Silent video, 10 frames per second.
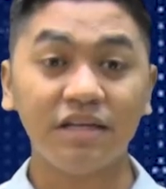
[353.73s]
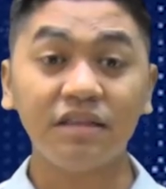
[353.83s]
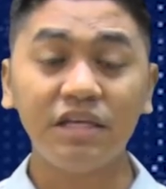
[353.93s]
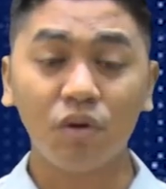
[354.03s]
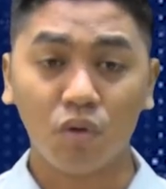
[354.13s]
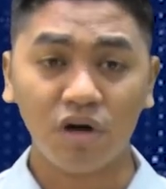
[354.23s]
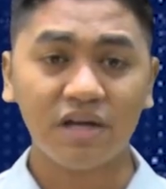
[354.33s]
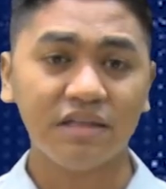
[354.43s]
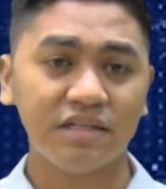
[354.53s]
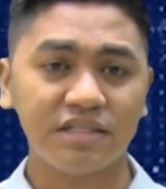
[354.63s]
that the
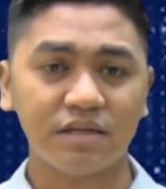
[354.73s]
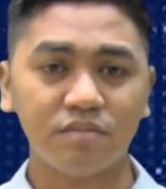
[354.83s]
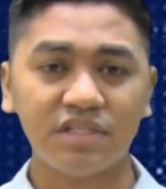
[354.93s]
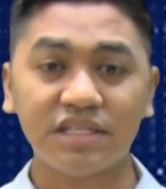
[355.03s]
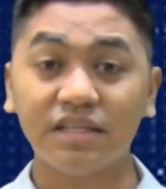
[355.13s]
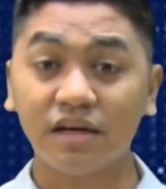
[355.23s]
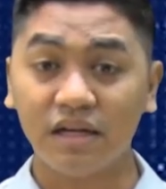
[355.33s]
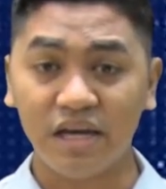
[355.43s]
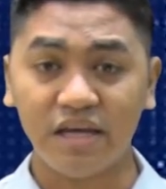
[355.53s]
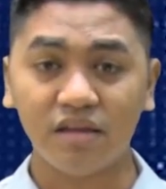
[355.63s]
organisms in the
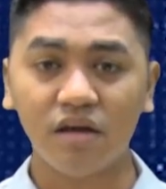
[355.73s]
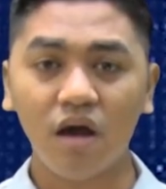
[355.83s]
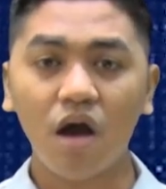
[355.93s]
clade